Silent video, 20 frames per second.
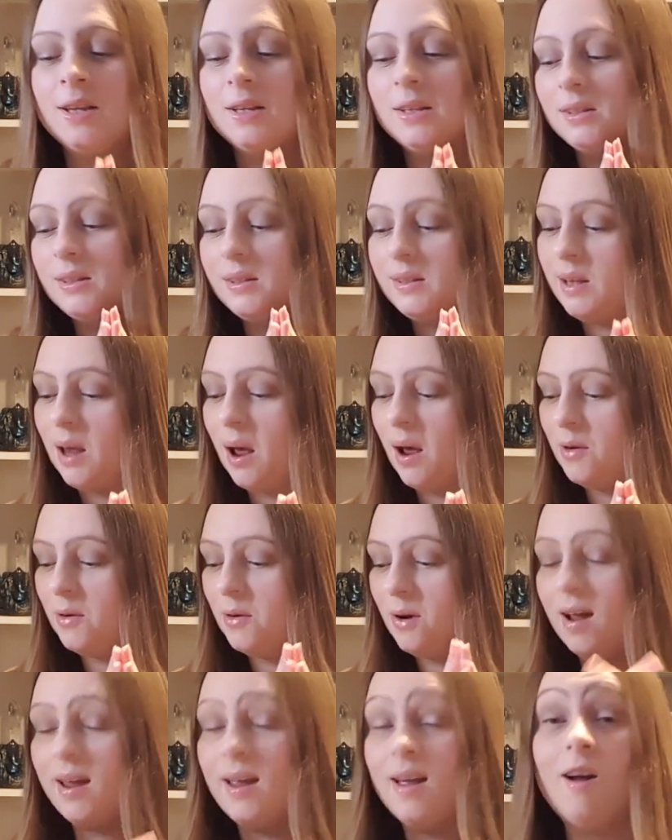
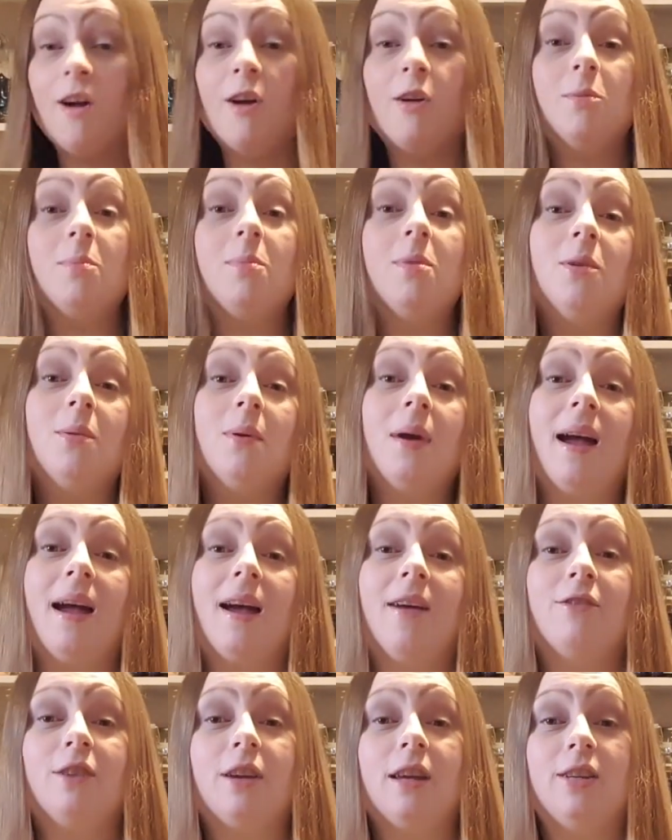So I hope you
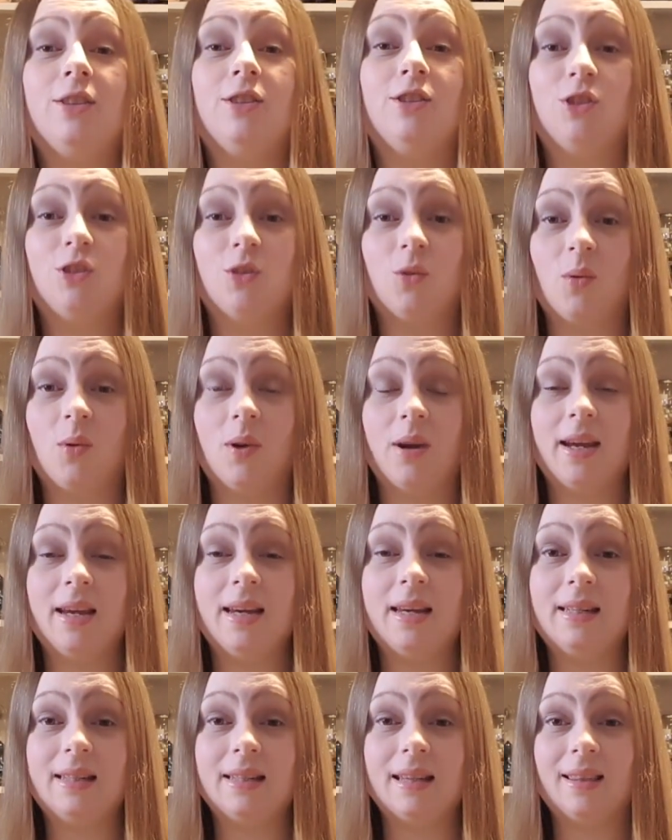have
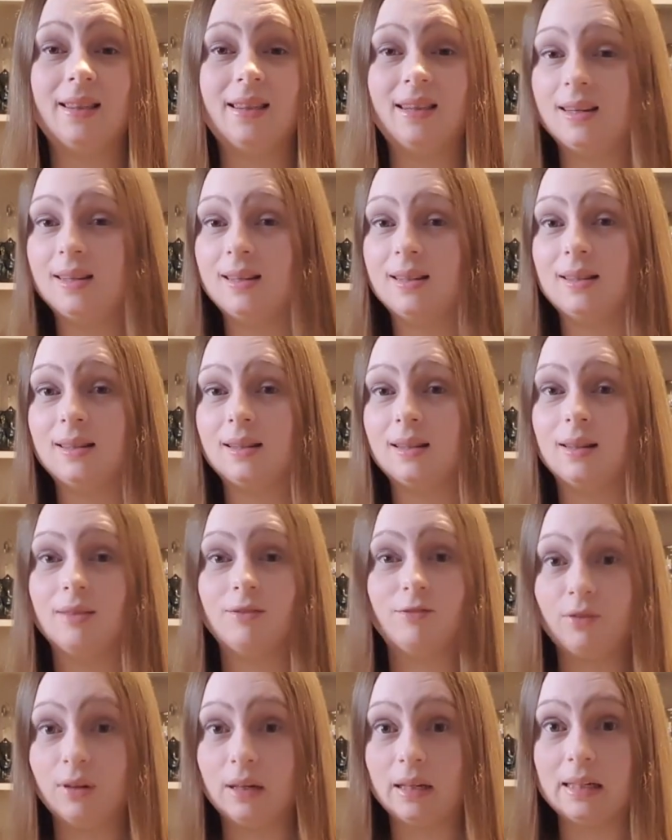enjoyed this
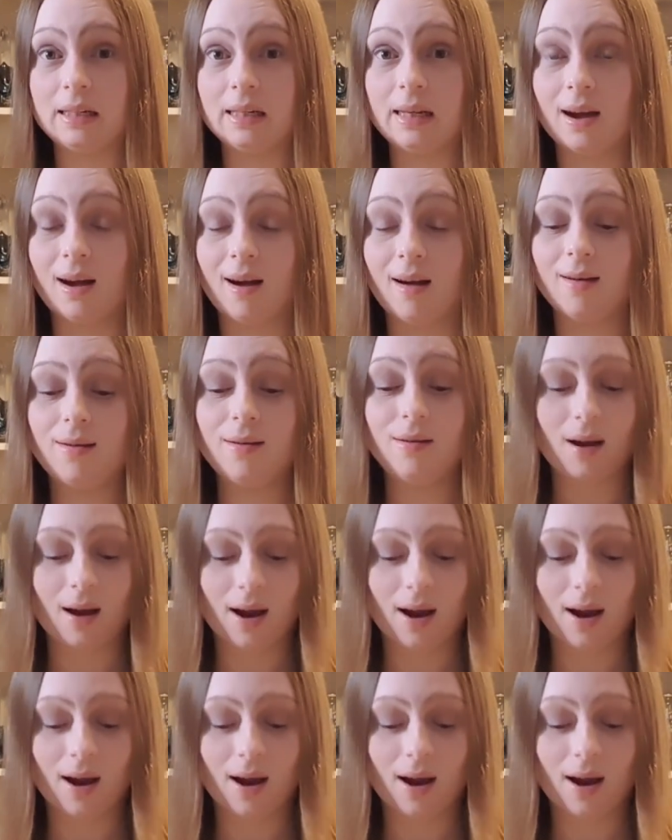video.